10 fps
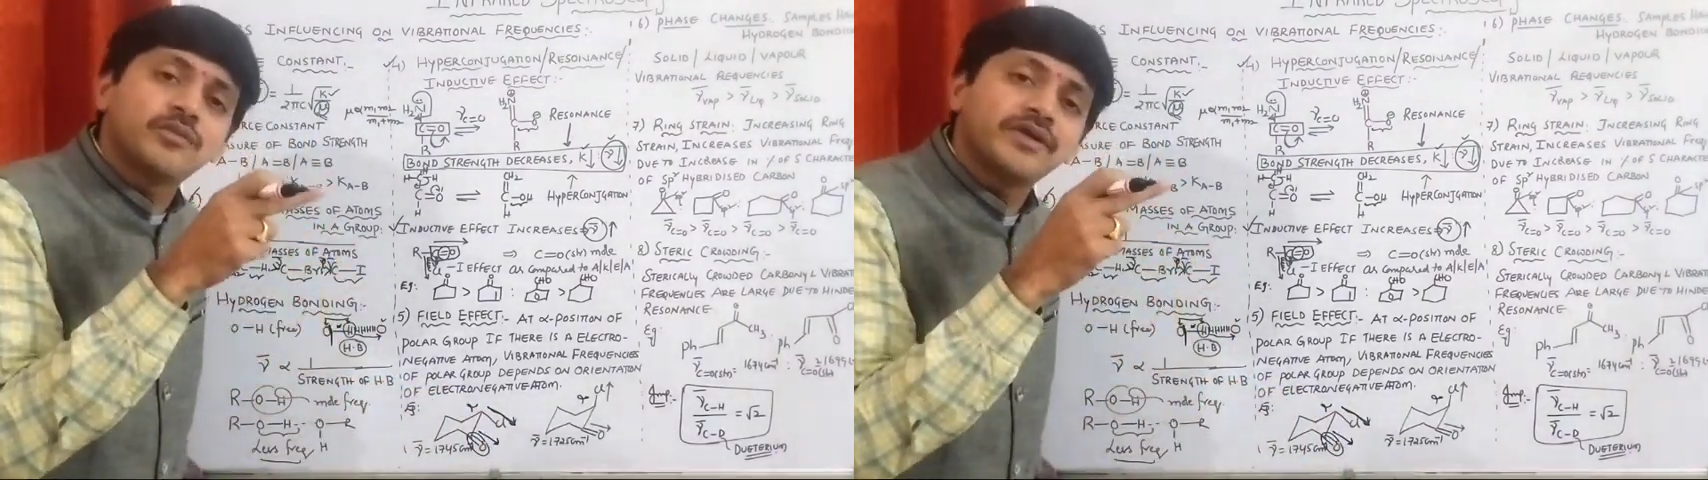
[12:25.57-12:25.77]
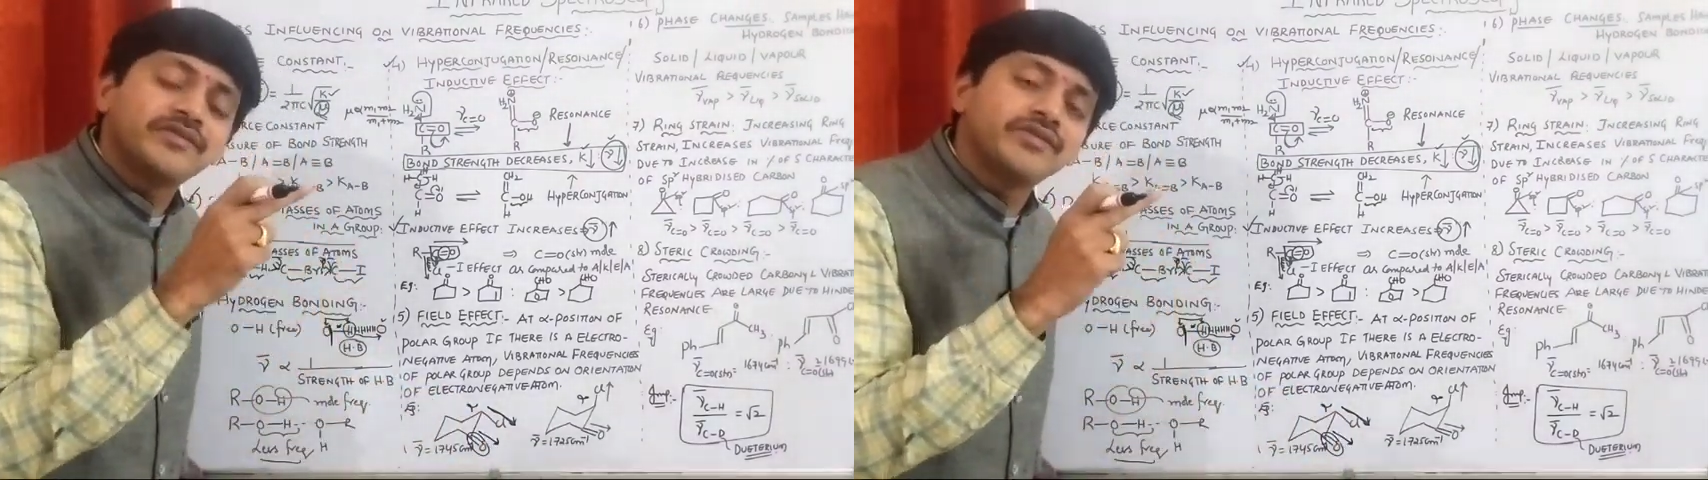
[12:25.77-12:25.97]

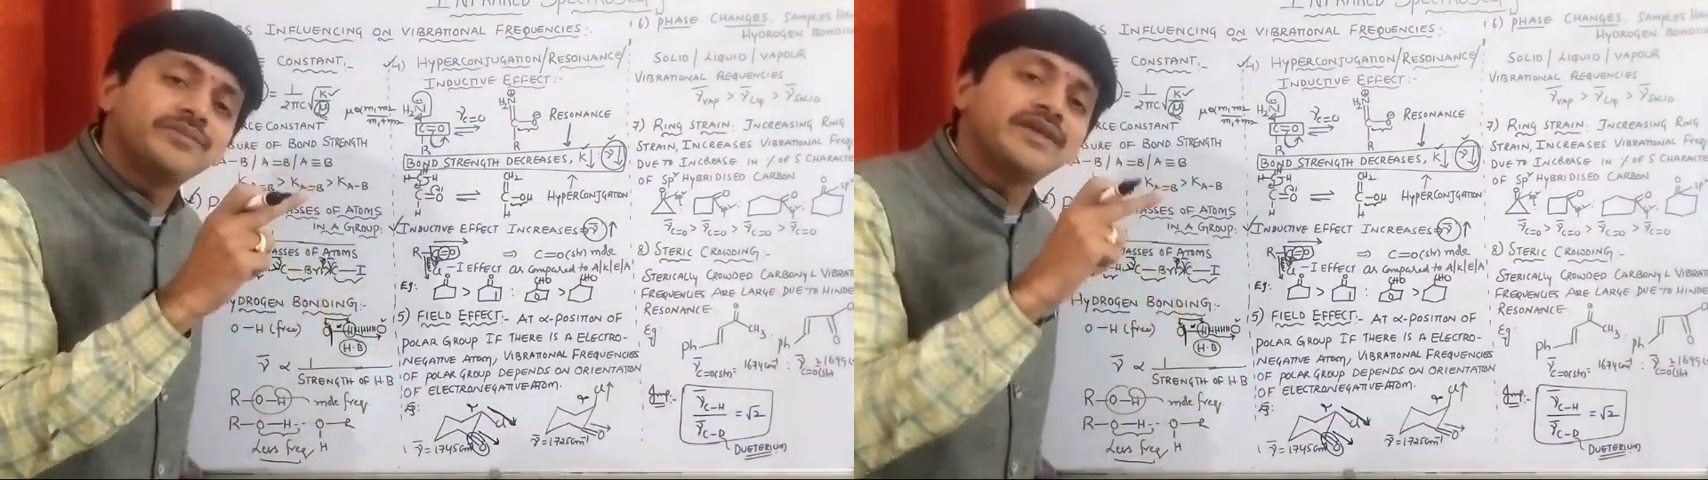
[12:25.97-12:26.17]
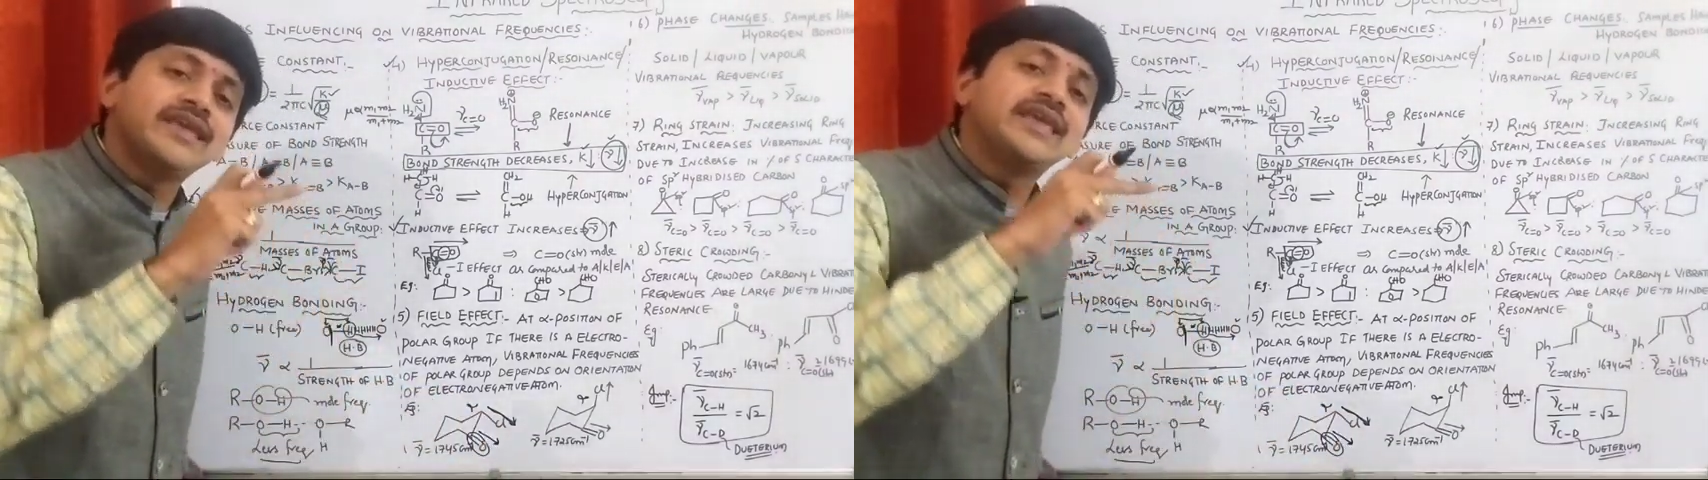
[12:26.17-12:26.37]
moment will
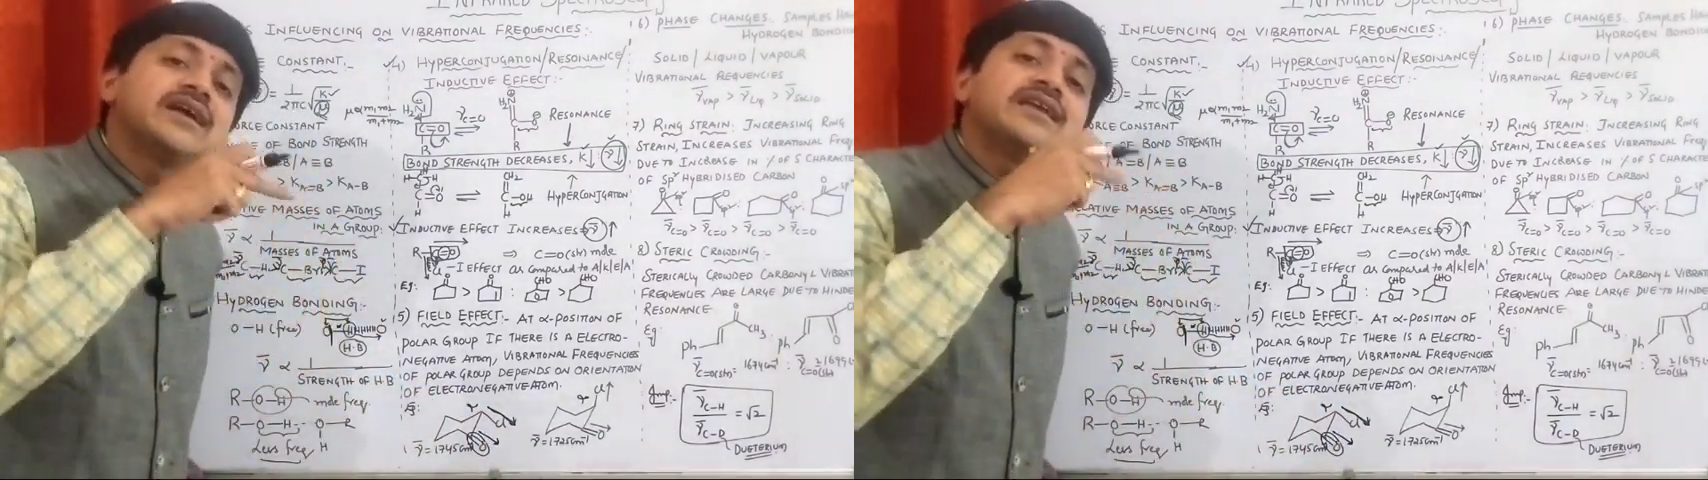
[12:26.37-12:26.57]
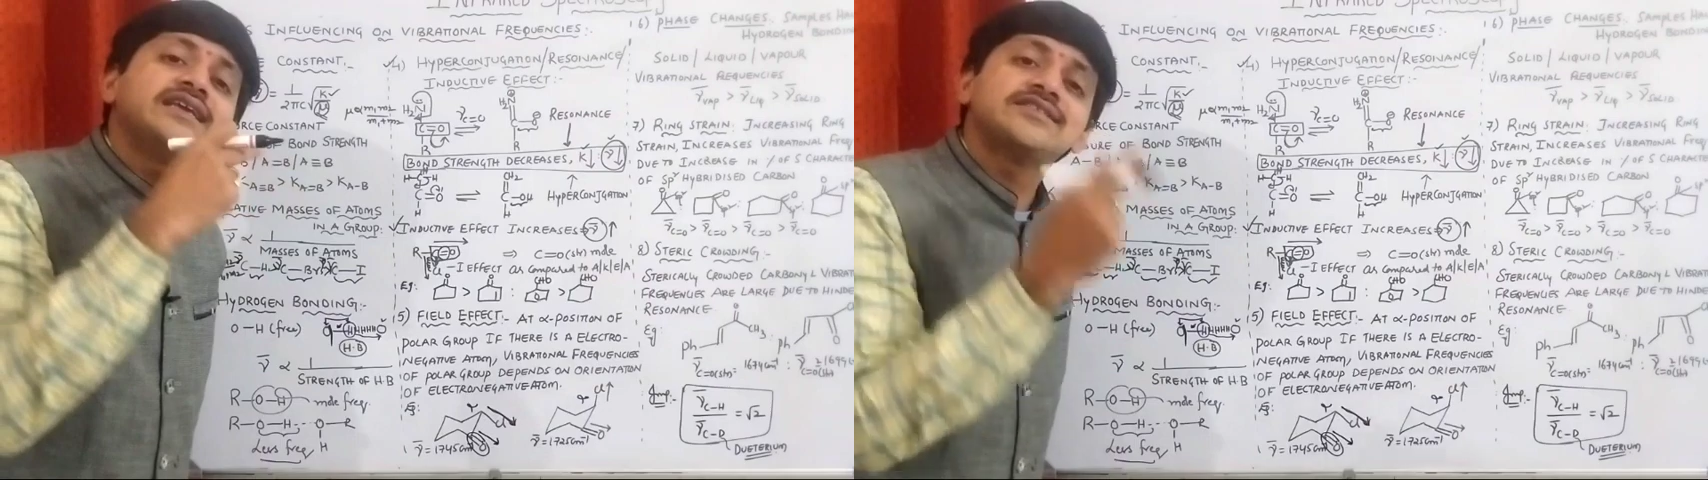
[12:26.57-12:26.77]
be
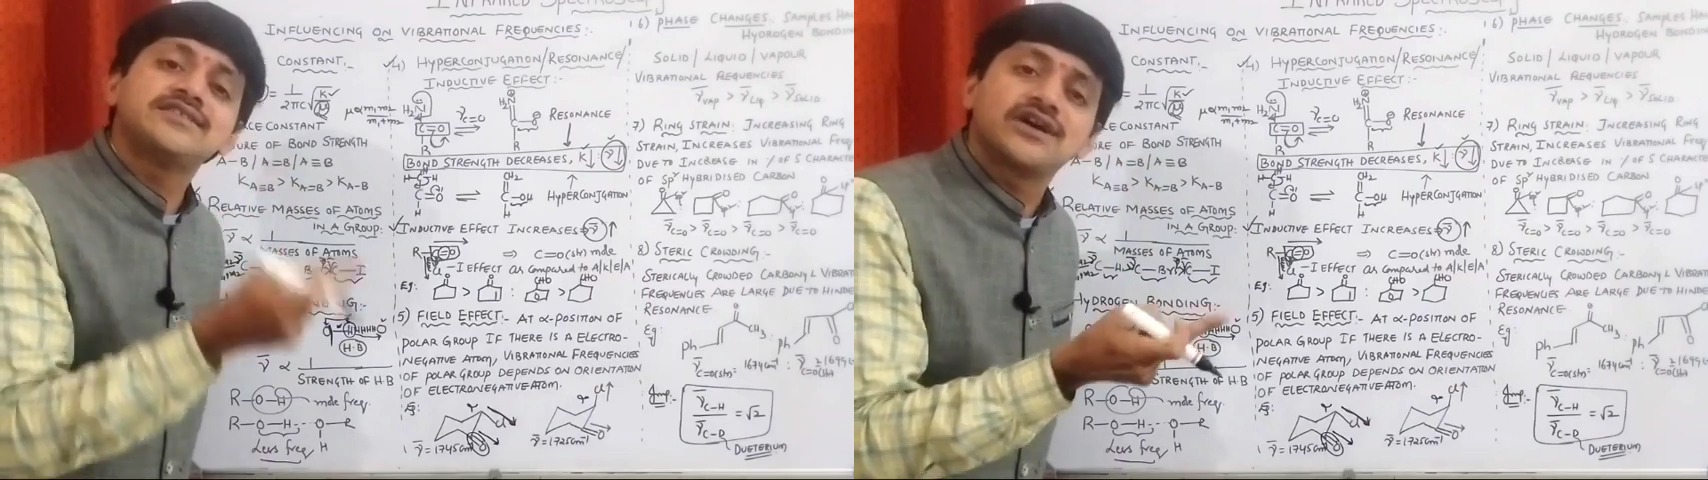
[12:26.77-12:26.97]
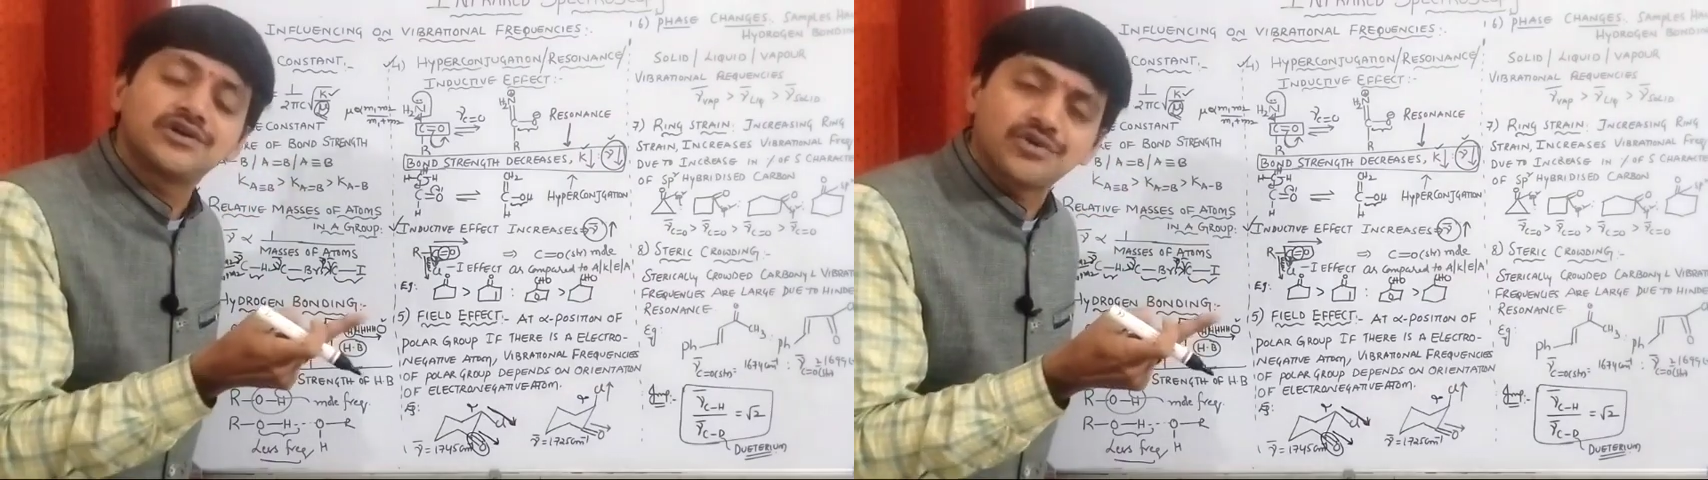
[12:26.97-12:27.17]

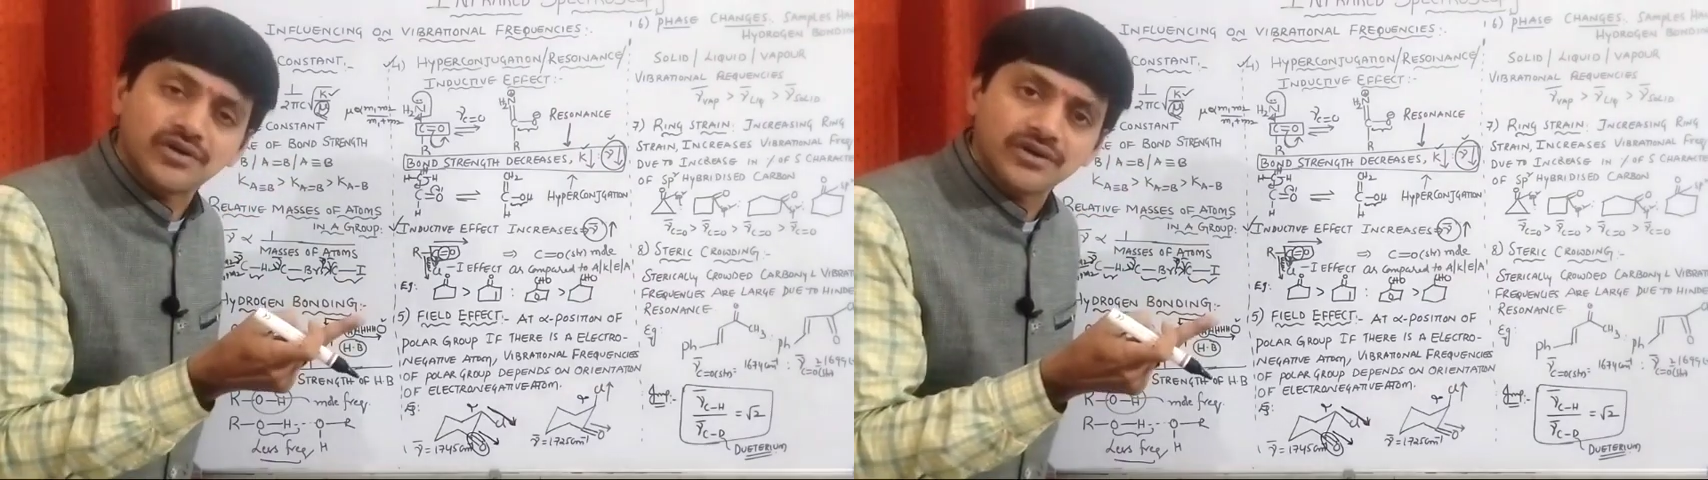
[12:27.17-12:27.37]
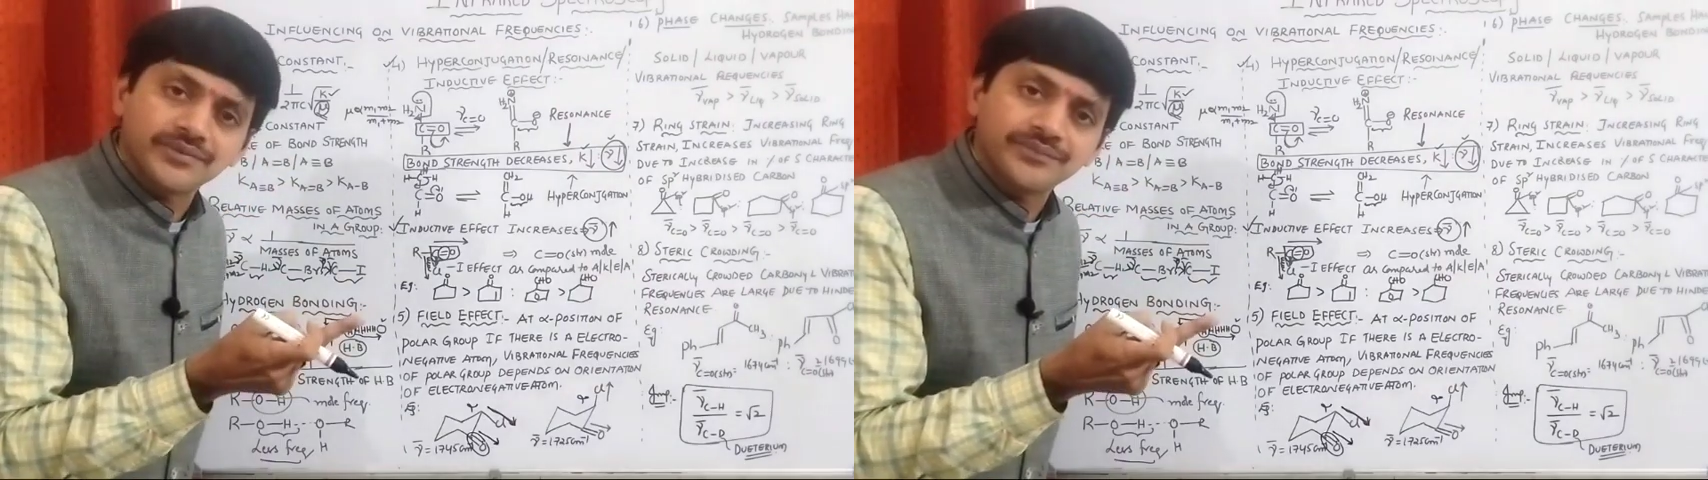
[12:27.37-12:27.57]
increased or not?